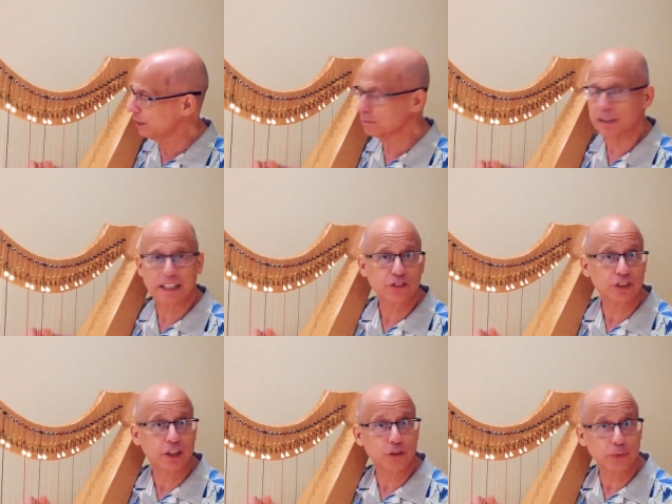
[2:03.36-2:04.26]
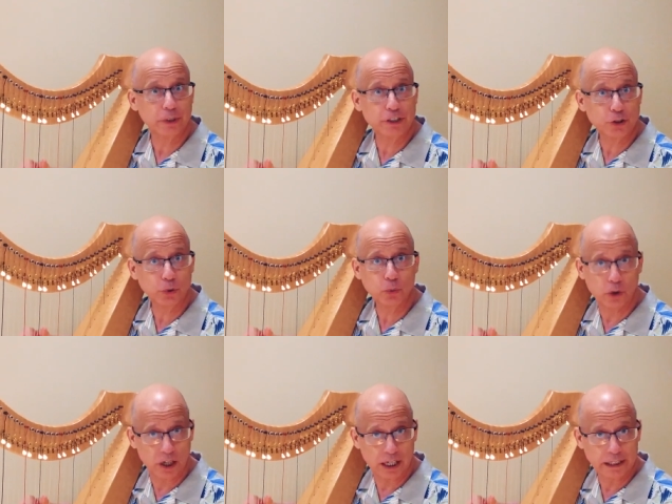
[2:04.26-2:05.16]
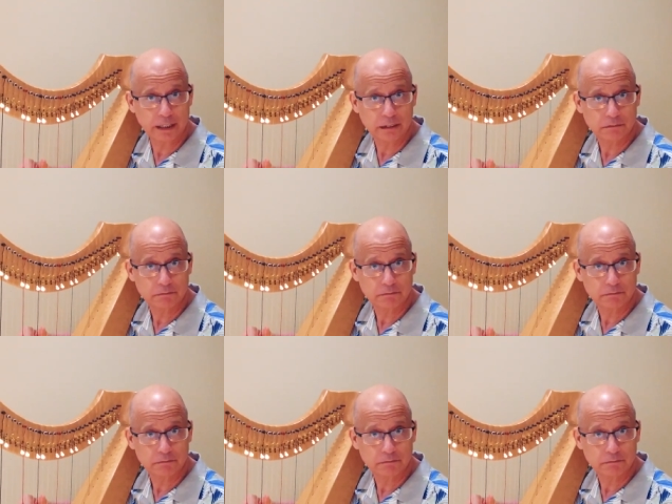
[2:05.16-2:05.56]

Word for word: than placing 3, 2, 1